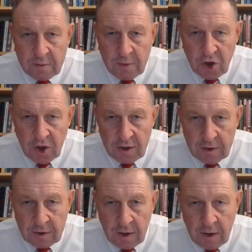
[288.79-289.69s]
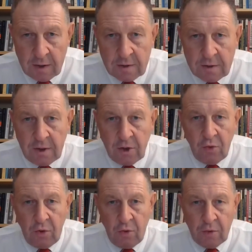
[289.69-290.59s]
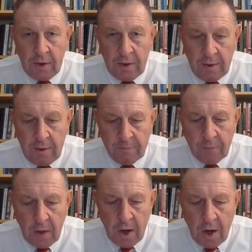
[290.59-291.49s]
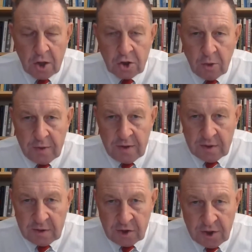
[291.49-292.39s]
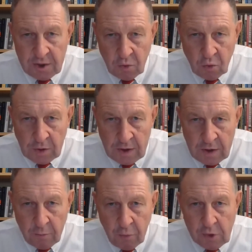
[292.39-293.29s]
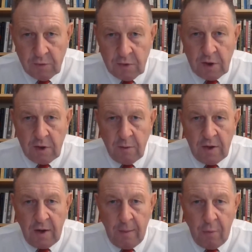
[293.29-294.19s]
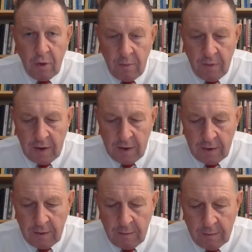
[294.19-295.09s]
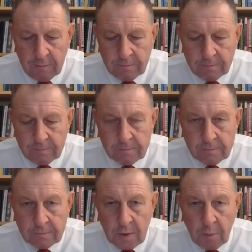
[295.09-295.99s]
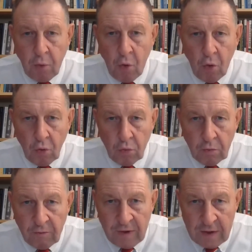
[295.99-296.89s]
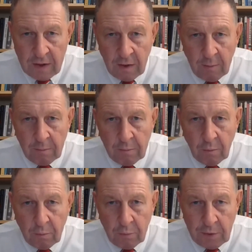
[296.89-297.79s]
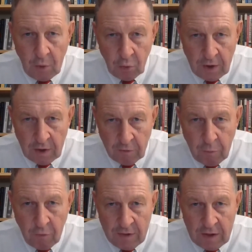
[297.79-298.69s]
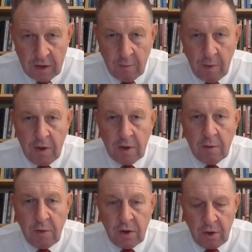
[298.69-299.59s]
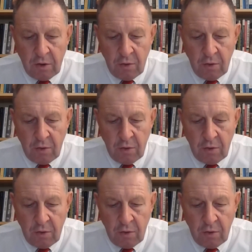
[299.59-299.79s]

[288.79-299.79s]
but also regarding part of the Iran-Israel war, new rules of war are beginning to apply, which seemed not to exist before. This is a new class of wars,